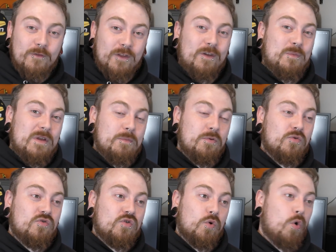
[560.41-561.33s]
other people
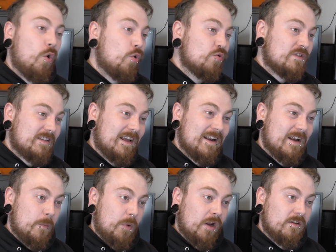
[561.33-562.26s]
to hold certain
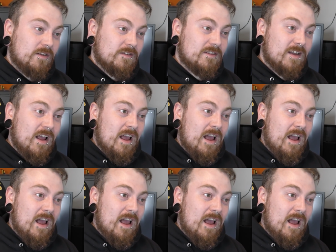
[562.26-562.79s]
opinions,